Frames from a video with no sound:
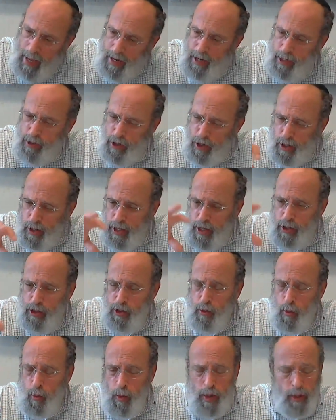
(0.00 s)
added to
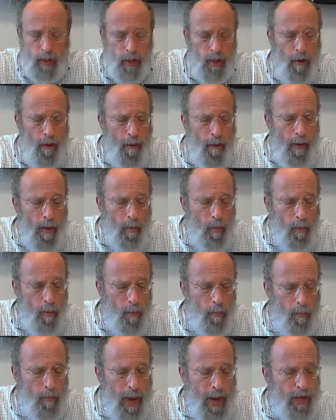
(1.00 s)
this will
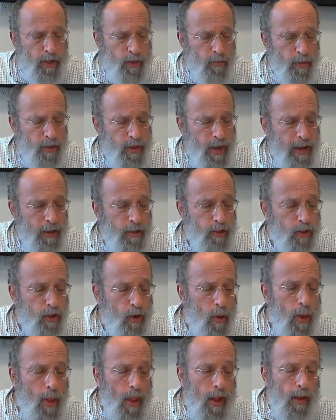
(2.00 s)
make some
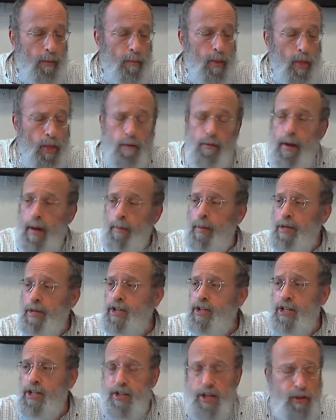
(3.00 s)
sense. The
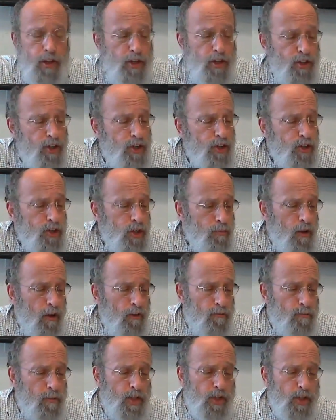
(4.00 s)
rabbi says that the
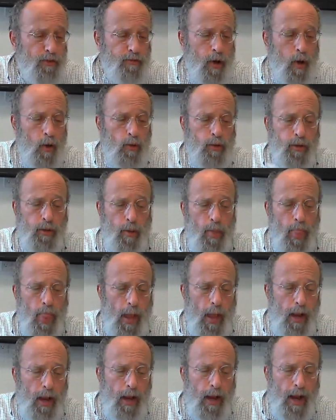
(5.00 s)
system of mitzvot
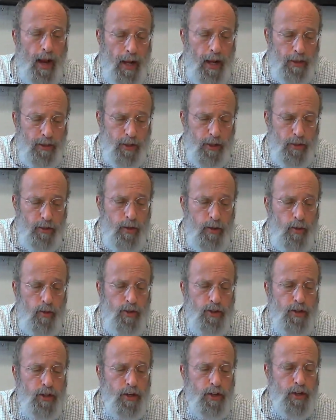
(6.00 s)

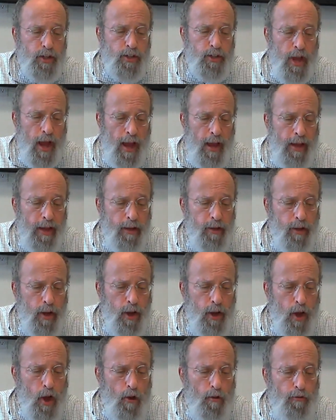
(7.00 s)
constitutes the
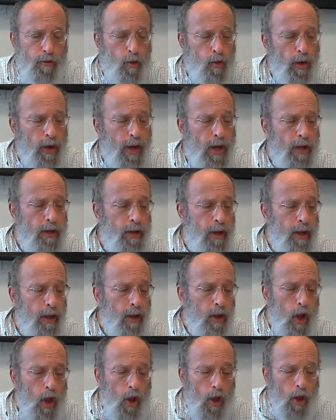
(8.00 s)
design for a
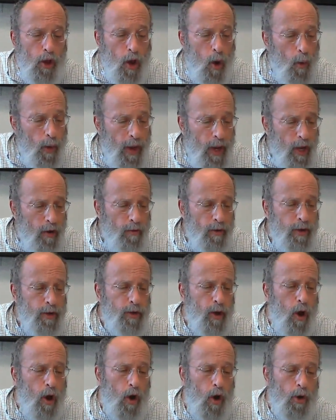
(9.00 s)

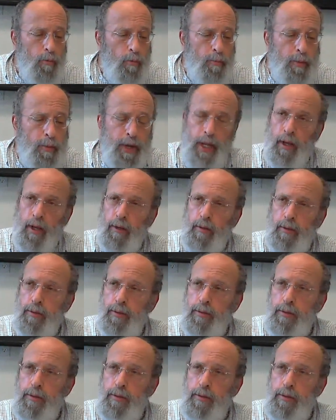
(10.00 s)
coherent harmony.